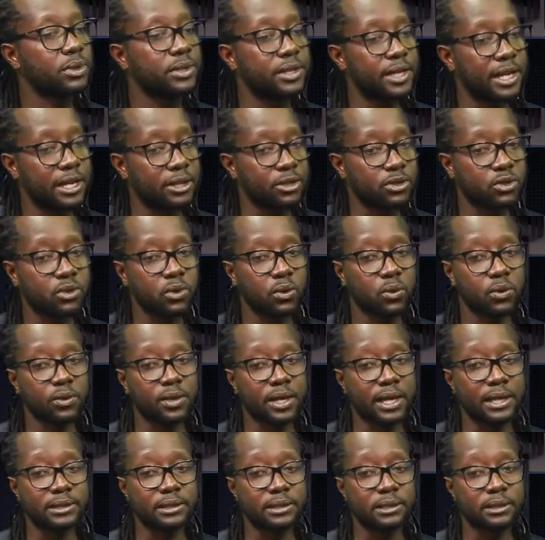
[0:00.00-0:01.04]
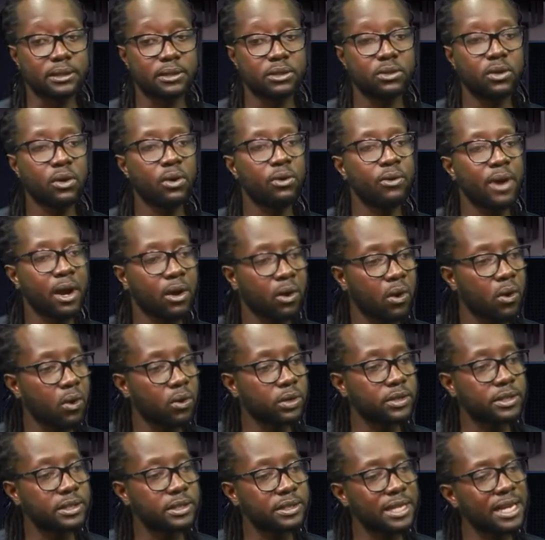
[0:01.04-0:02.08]
Yeah, so that, you know,
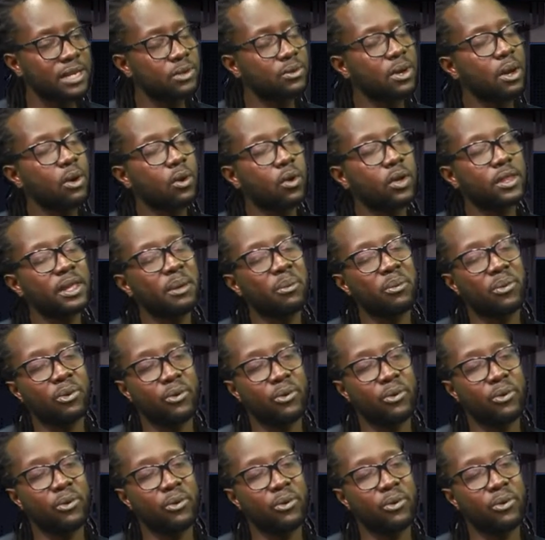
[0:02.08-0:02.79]
records, that's why I call them